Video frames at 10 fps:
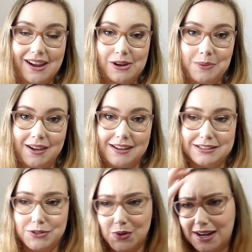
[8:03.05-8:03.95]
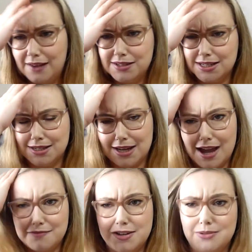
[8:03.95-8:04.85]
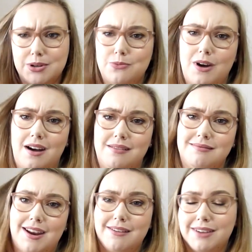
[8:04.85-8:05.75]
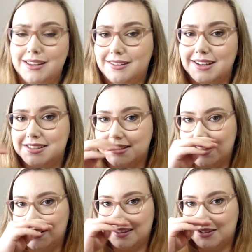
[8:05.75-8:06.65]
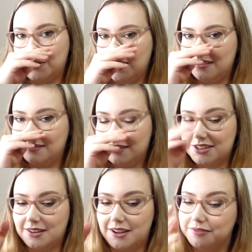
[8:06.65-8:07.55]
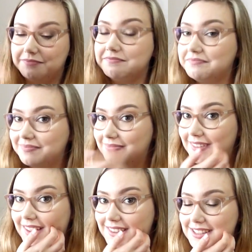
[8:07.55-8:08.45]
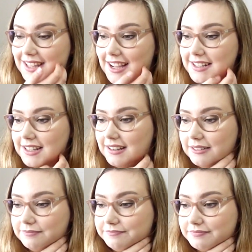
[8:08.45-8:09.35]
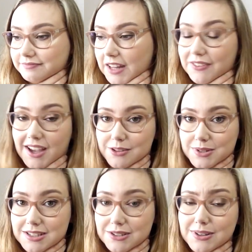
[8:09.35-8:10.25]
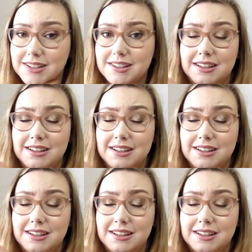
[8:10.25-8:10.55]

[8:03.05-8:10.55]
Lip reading: I hope you guys enjoyed. I haven't done a tag video in a while, and I really liked the sound of this one, so that's that. If you guys want to do it,